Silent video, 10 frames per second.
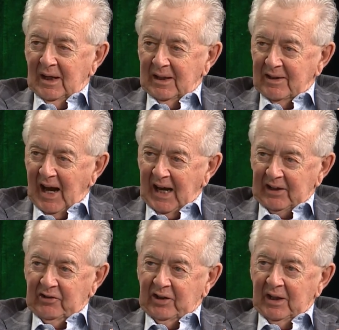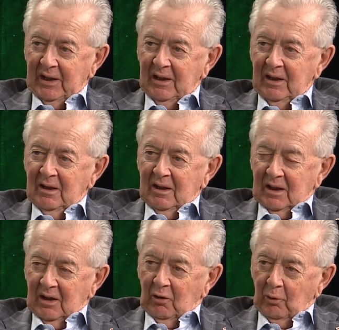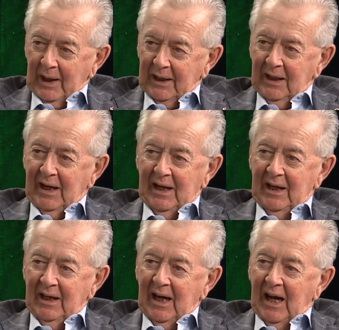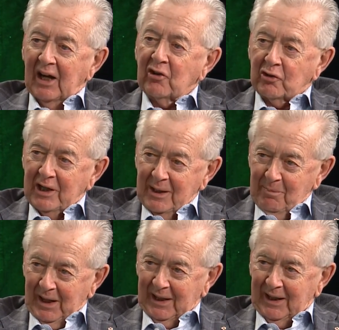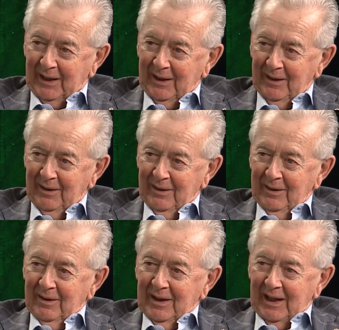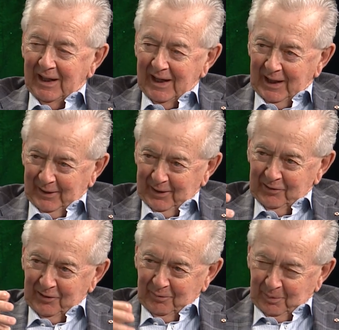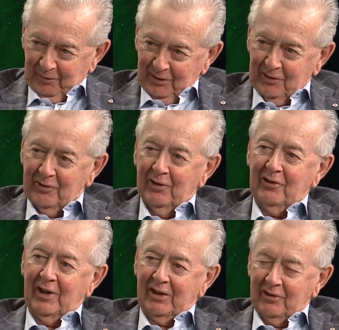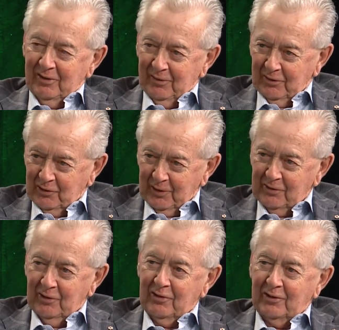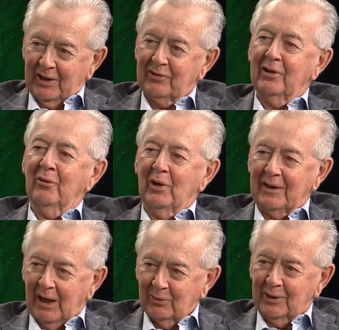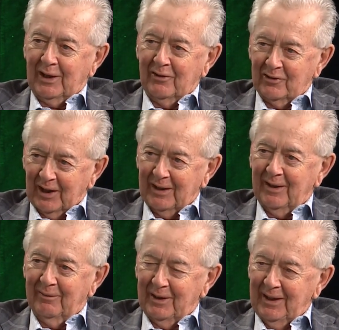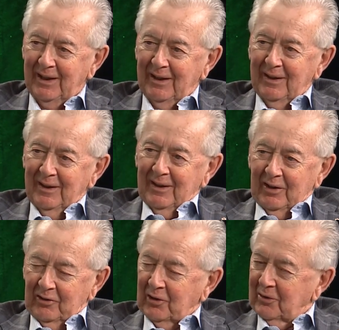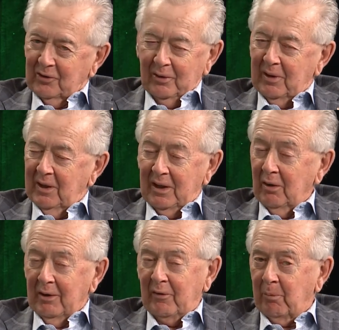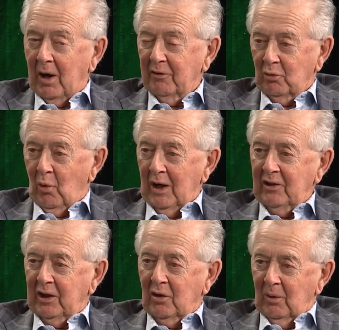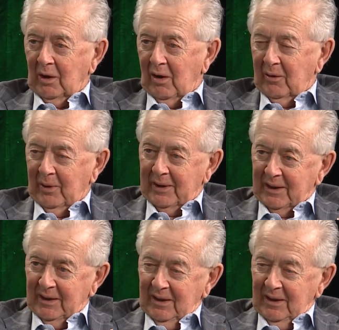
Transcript: taxing, regulating, and treaty making in areas of provincial jurisdiction or joint jurisdiction without the consent of the... So if a province wants to go along with the